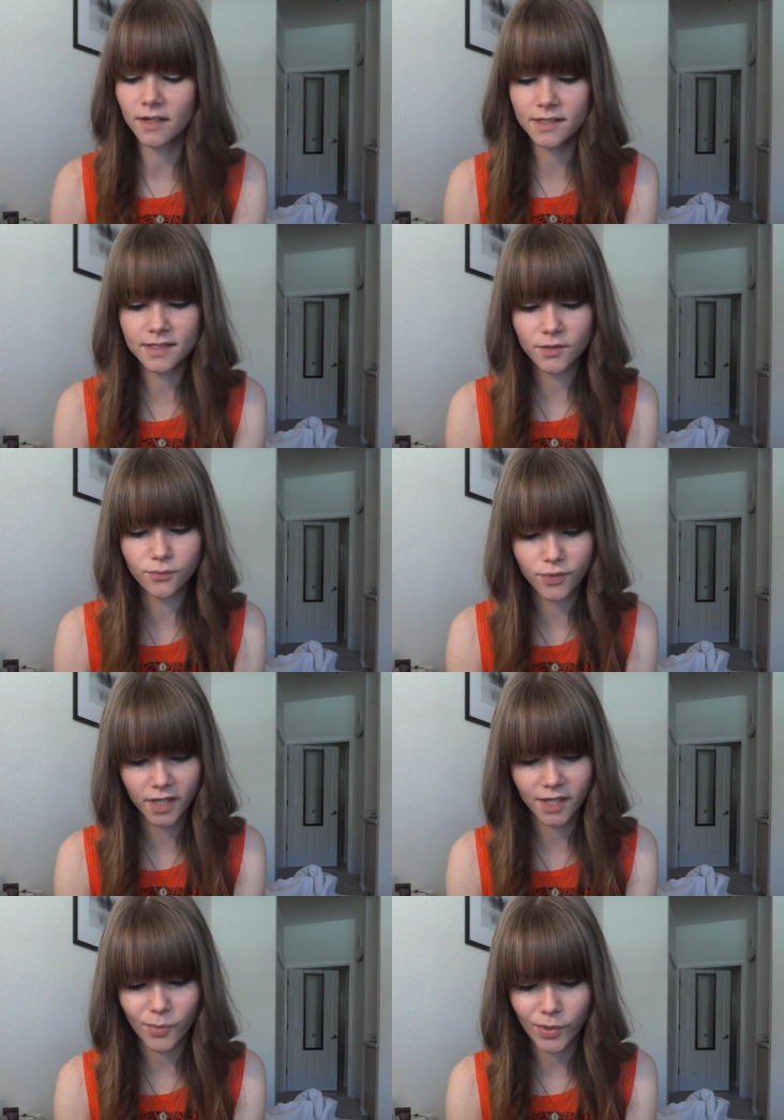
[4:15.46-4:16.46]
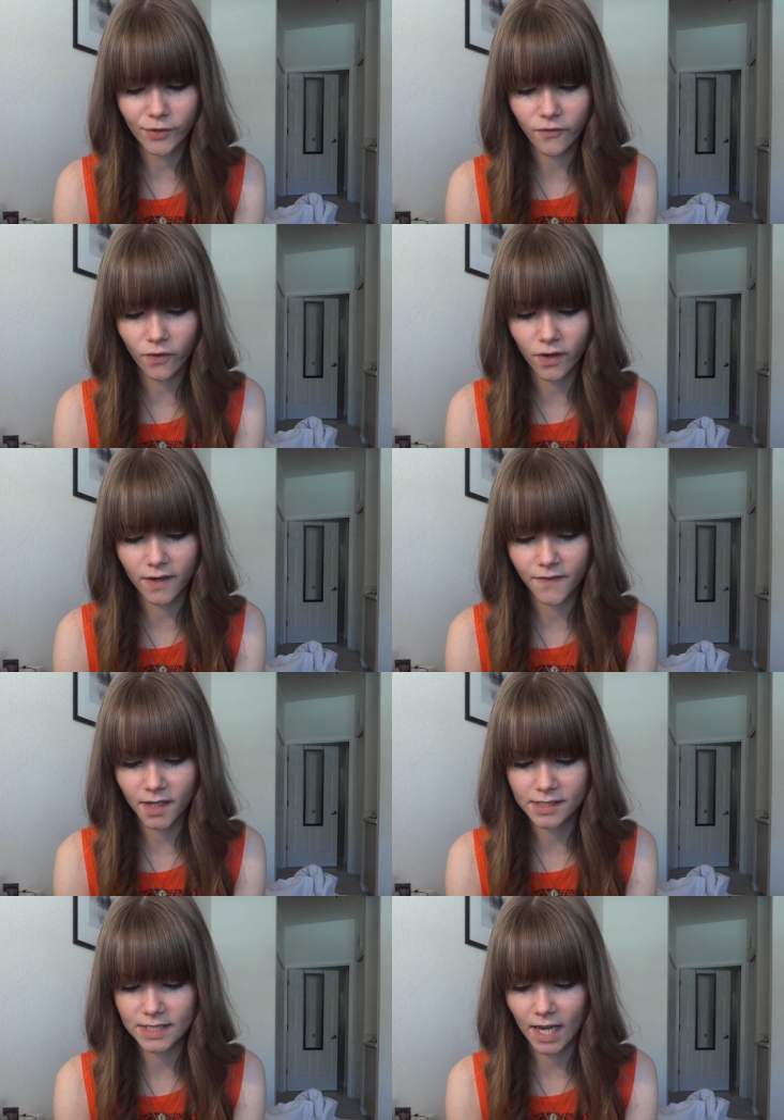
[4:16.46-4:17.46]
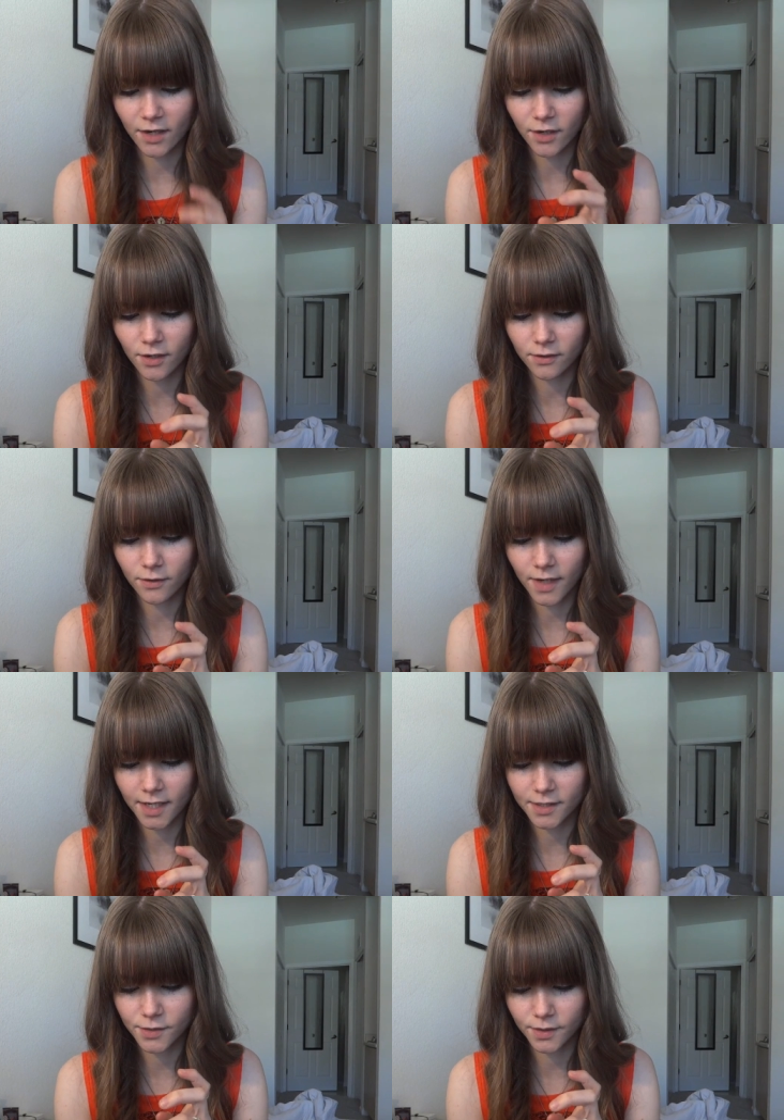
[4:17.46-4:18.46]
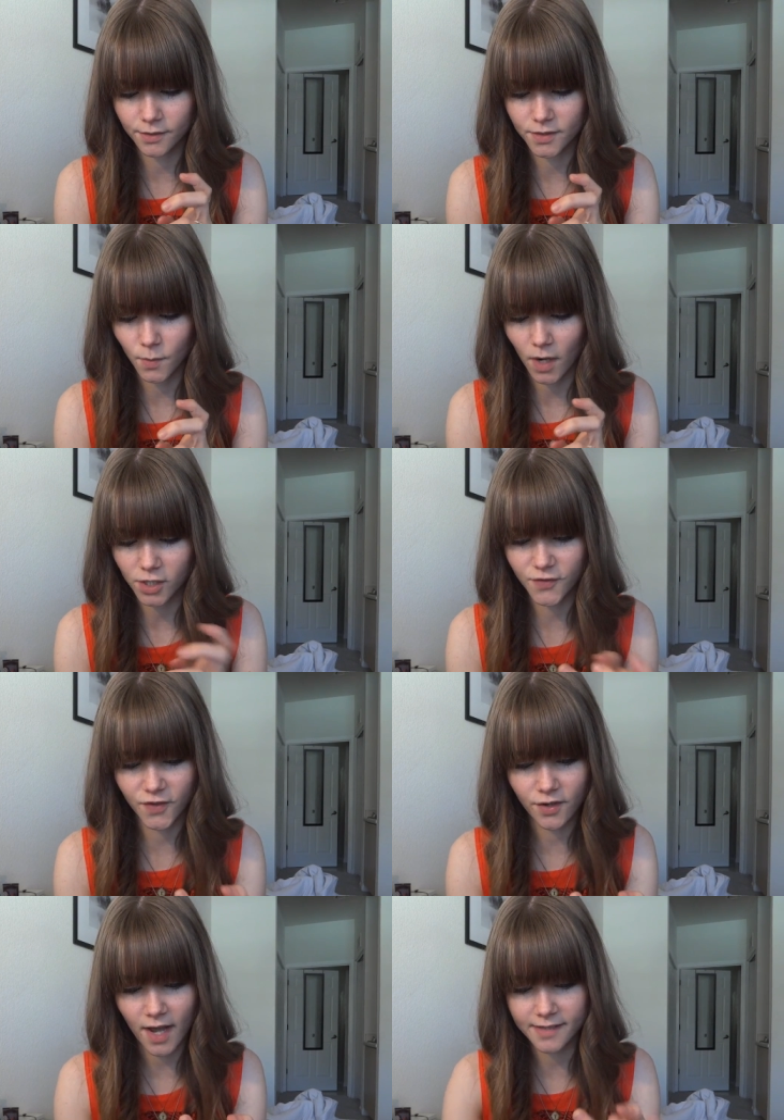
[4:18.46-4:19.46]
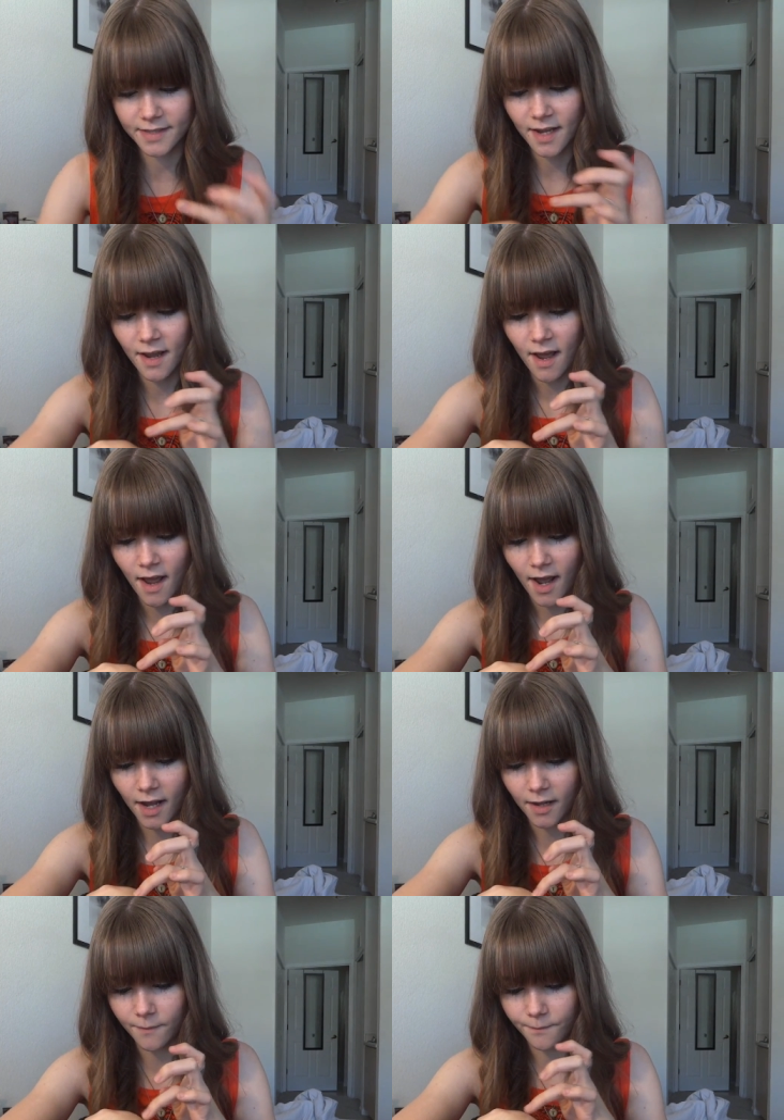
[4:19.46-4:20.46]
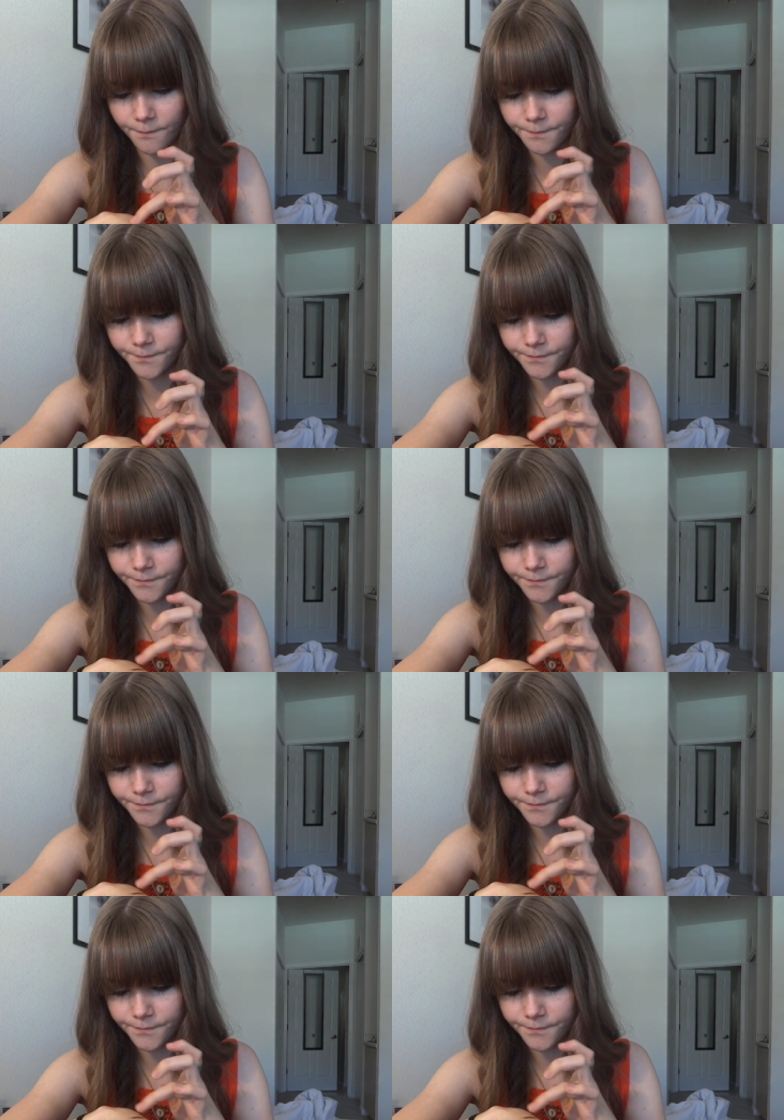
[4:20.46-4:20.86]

honestly really beautiful in the container. I'll go ahead and do a little swatch for you guys. Um,